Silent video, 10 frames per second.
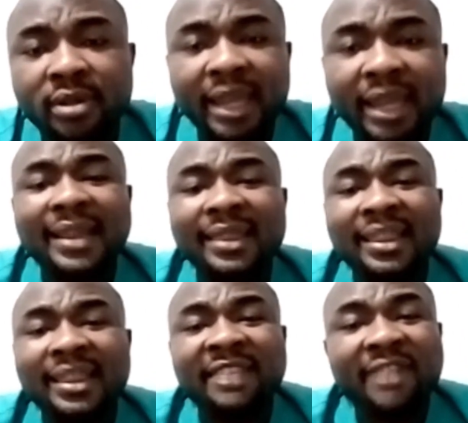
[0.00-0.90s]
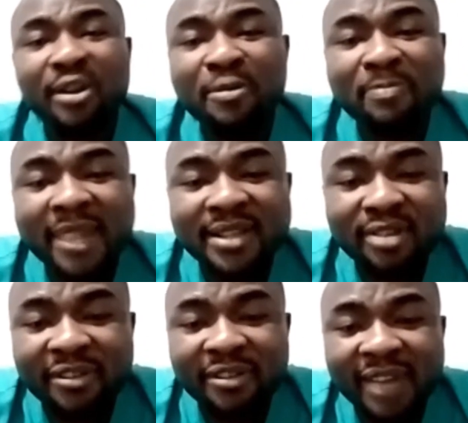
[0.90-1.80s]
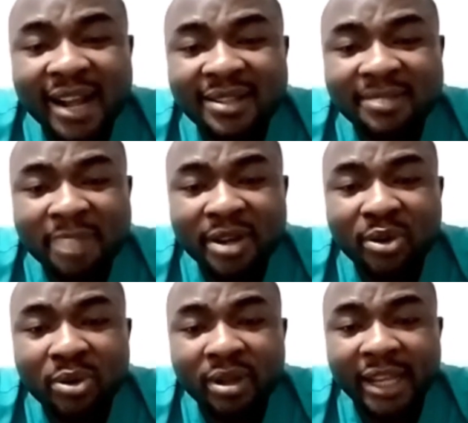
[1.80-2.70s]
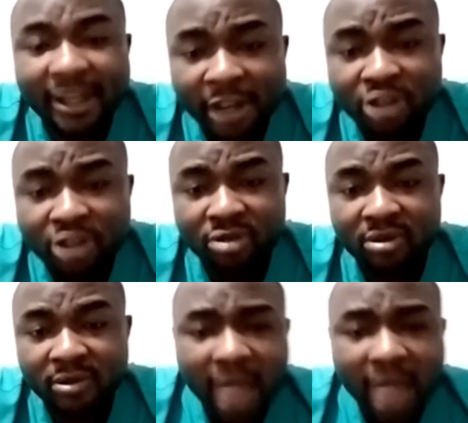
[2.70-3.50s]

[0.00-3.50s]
in the development of that medical condition.